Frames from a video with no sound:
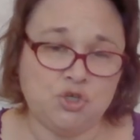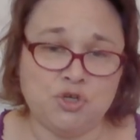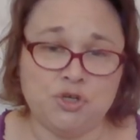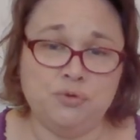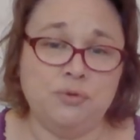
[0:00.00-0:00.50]

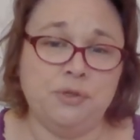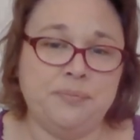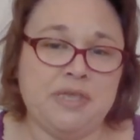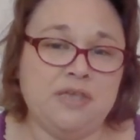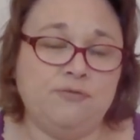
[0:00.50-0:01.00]
earn will
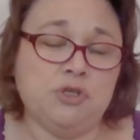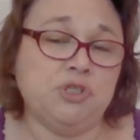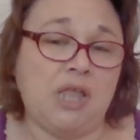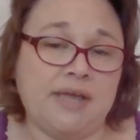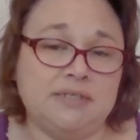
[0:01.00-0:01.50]
be for
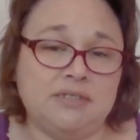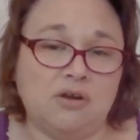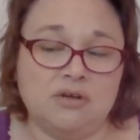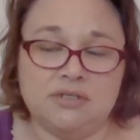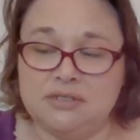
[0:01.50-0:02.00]
July
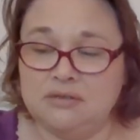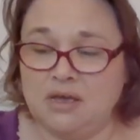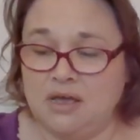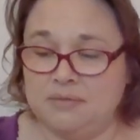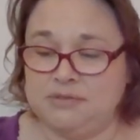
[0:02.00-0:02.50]
start.
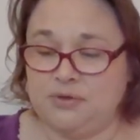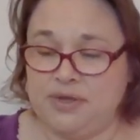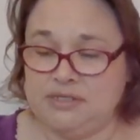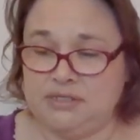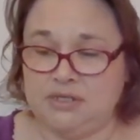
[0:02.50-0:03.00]
Um, so
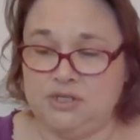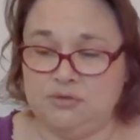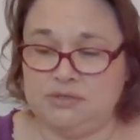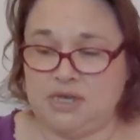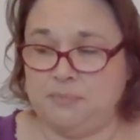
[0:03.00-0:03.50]
I did
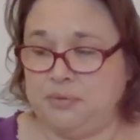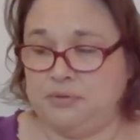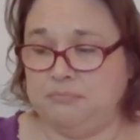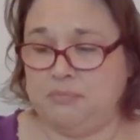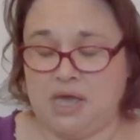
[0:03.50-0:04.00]
use up
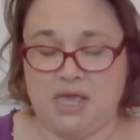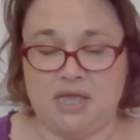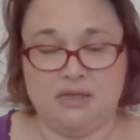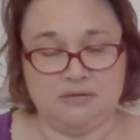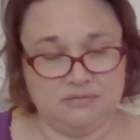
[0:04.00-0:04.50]

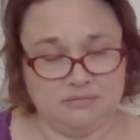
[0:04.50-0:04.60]
my